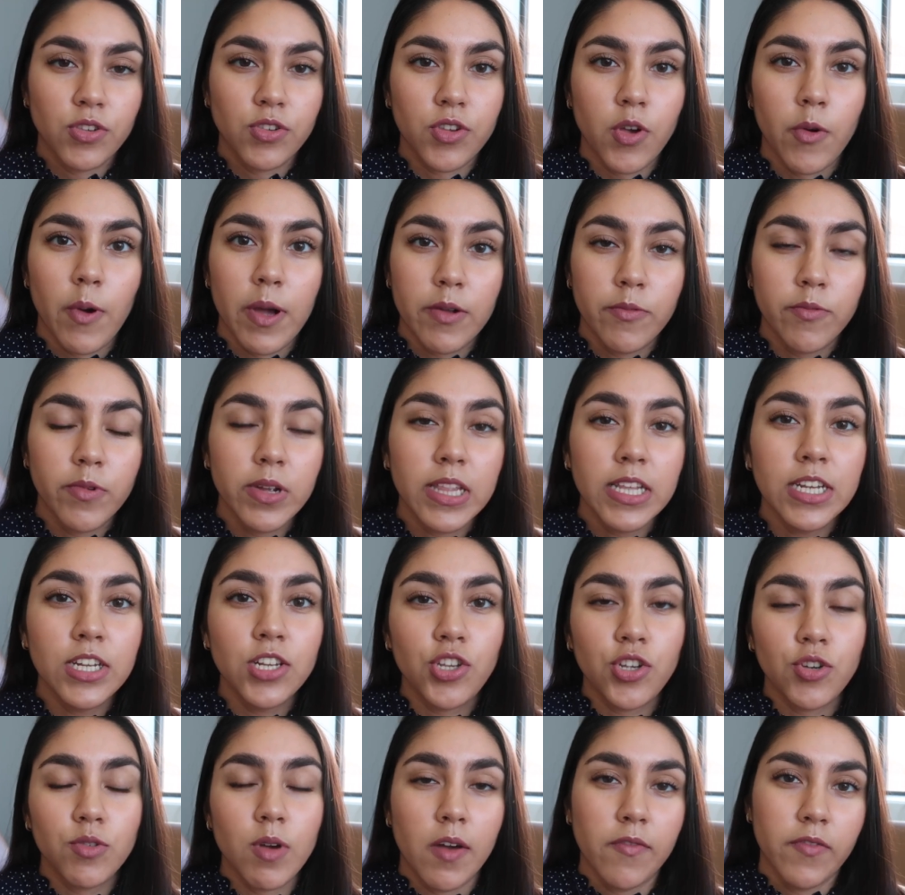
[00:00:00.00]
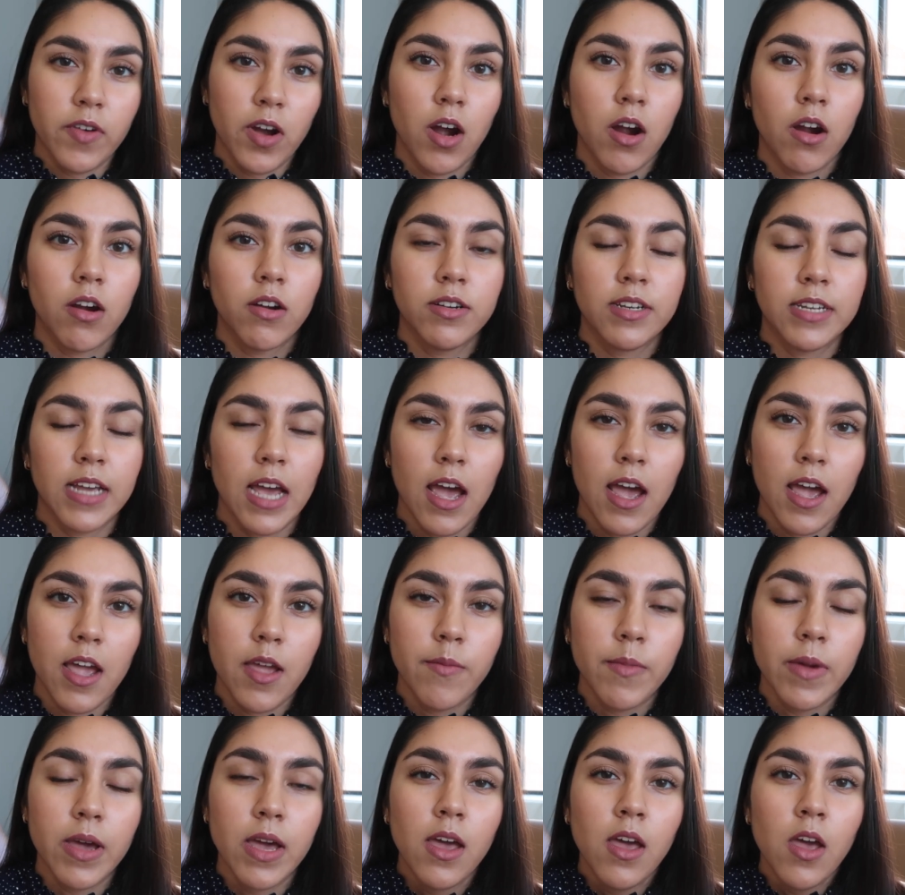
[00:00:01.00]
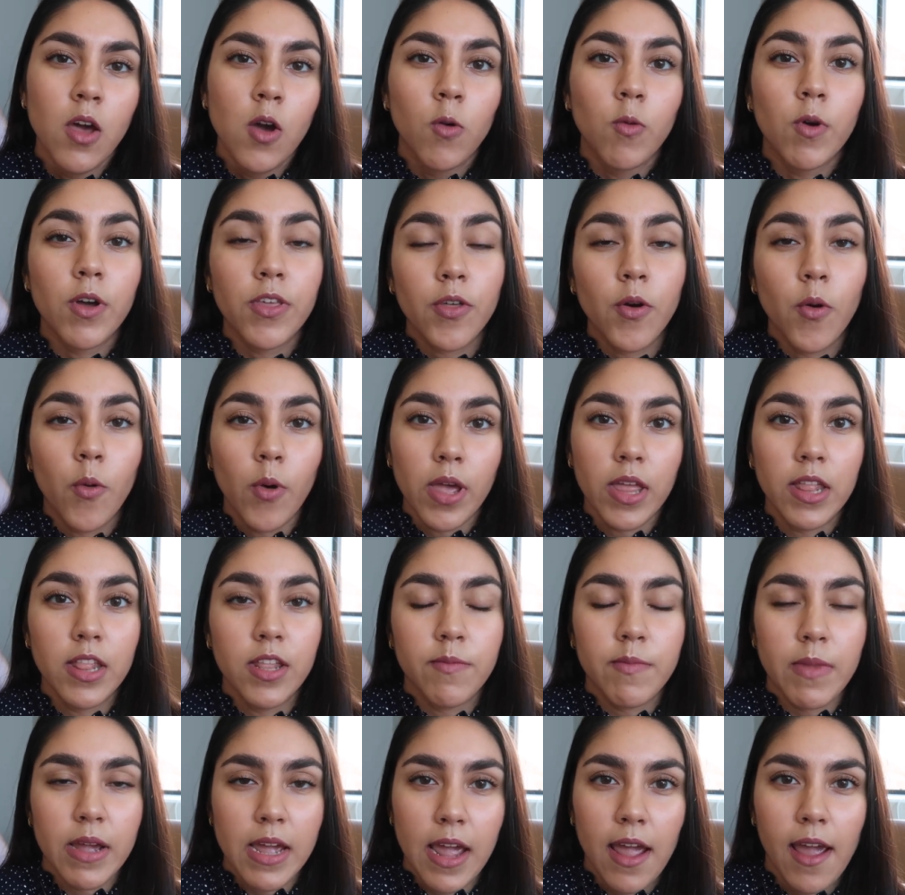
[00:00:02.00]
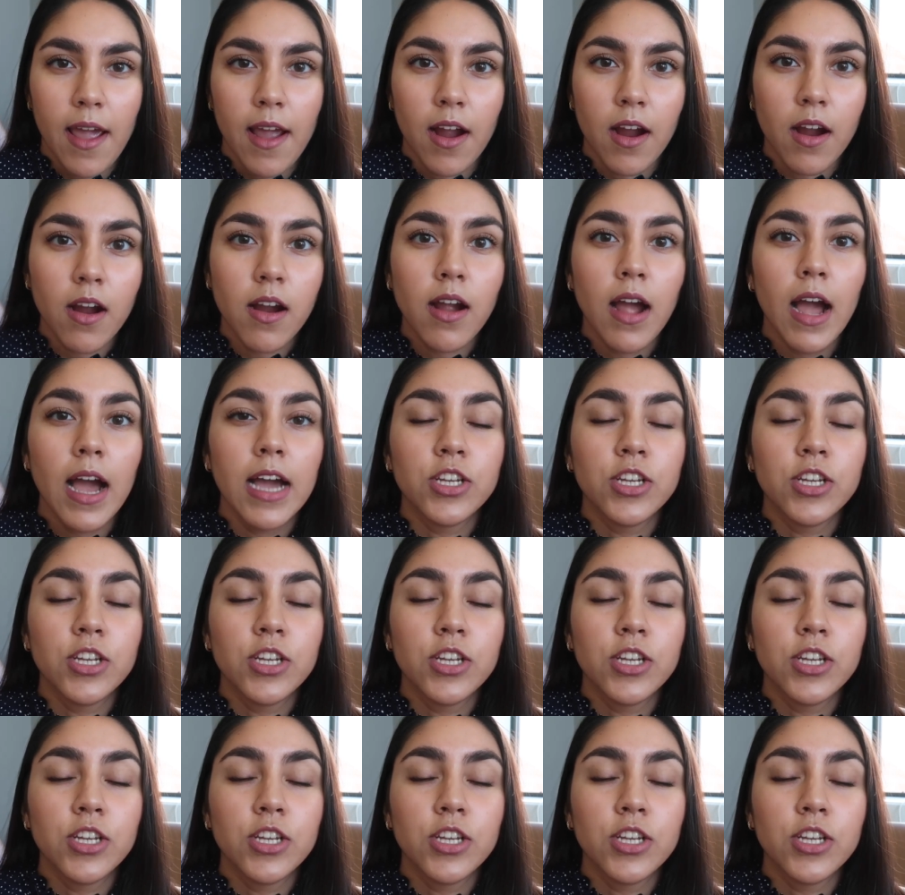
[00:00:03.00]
So I really do have a hard time with oil in my hair.